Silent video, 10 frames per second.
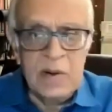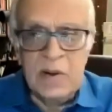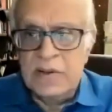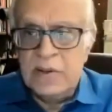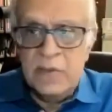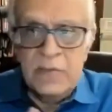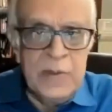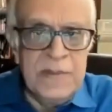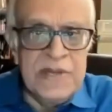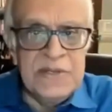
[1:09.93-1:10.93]
The
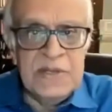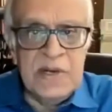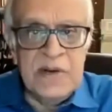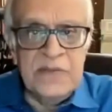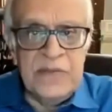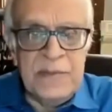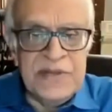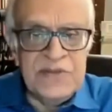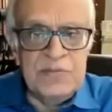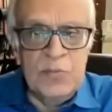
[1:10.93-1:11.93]
women's
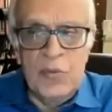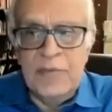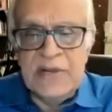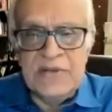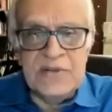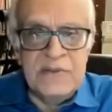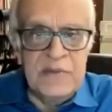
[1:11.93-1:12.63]
feminist movements